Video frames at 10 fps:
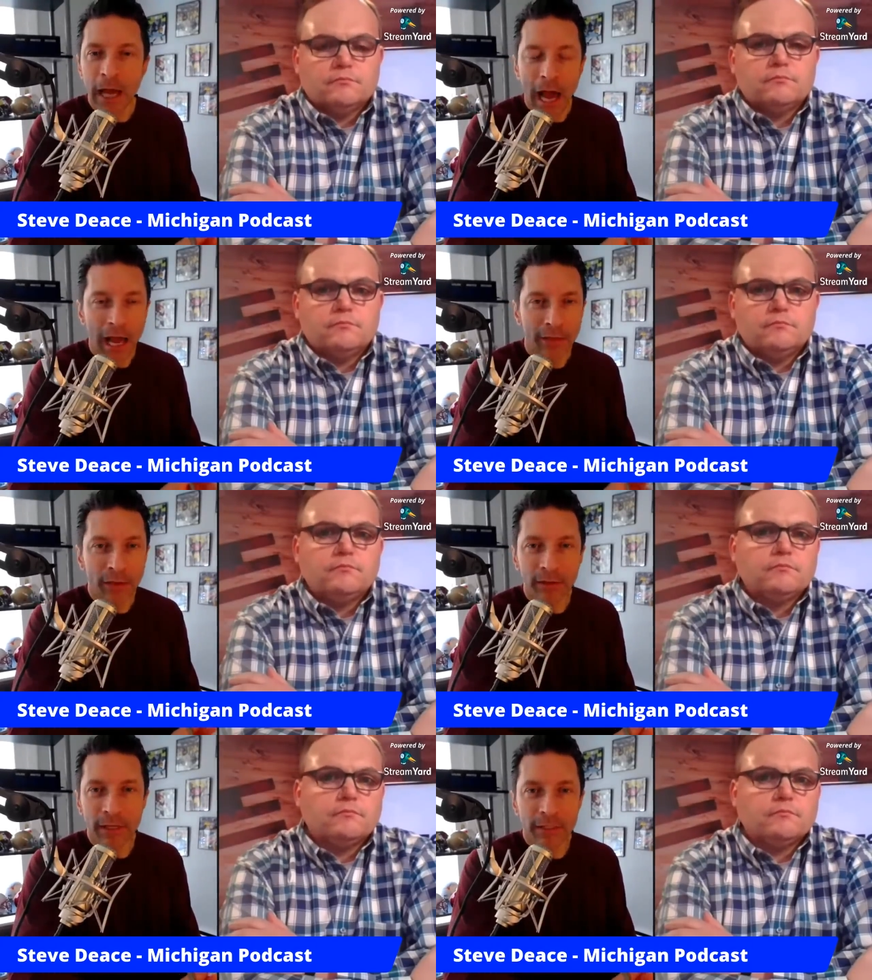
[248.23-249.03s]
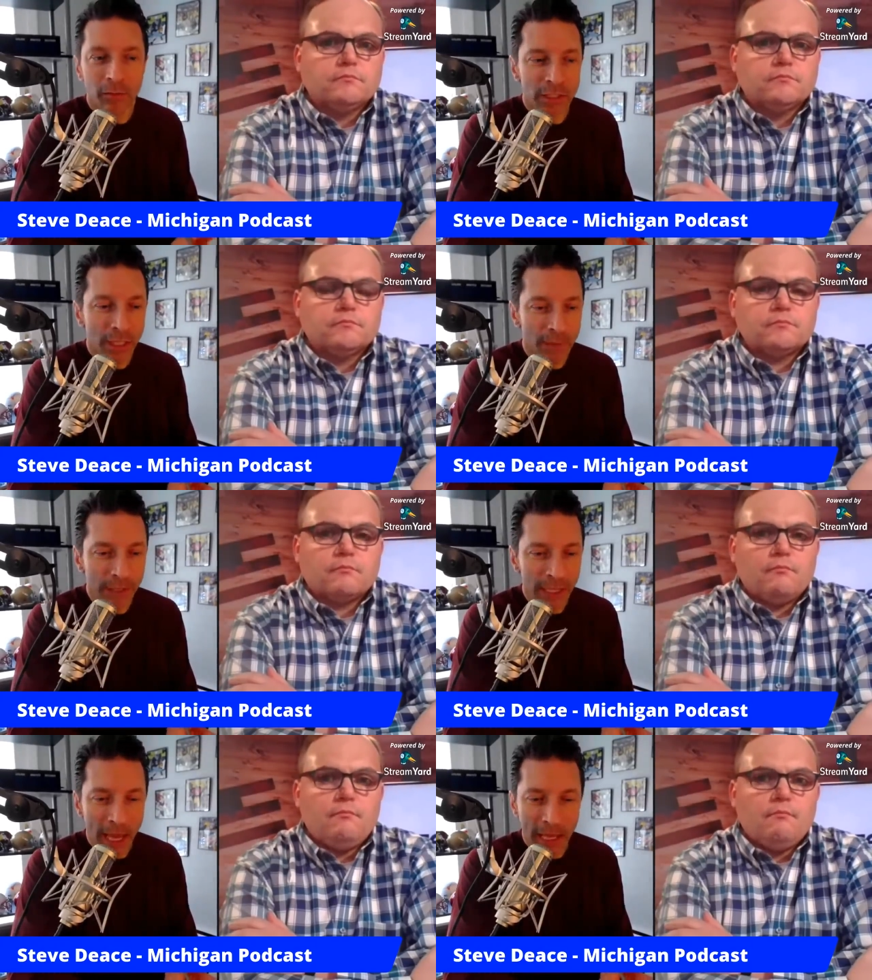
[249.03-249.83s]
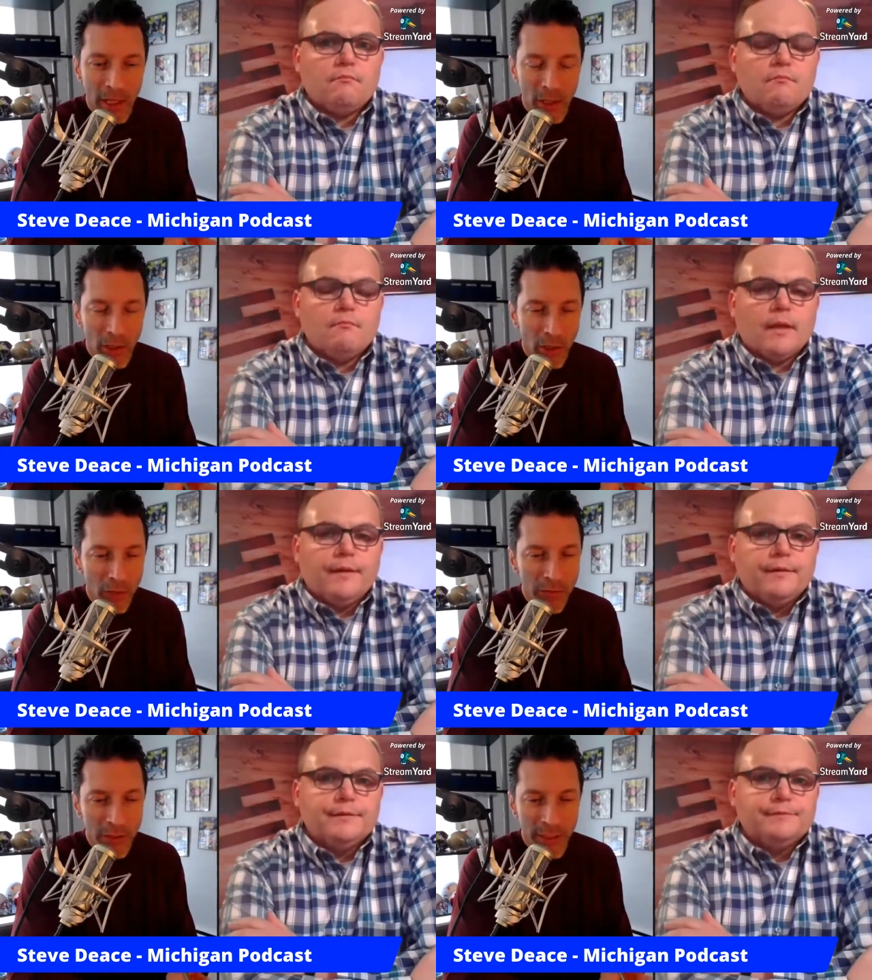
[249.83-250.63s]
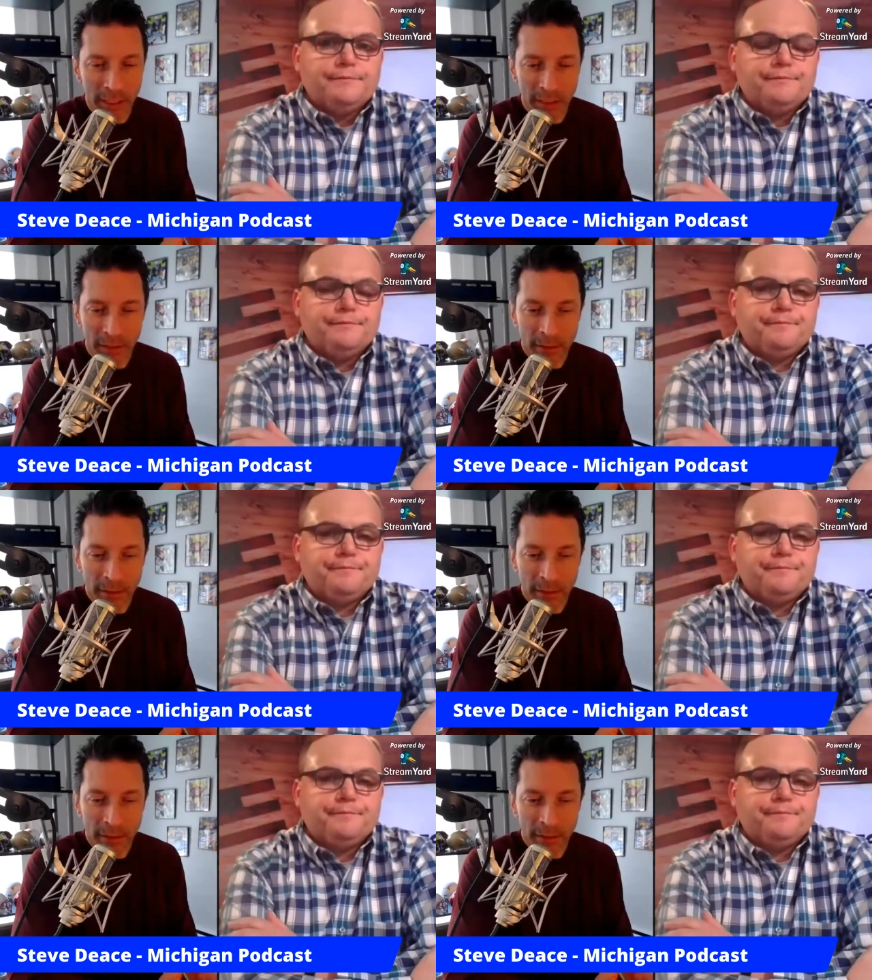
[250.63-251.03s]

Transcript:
Speaker 1: I thought this was going to be a closely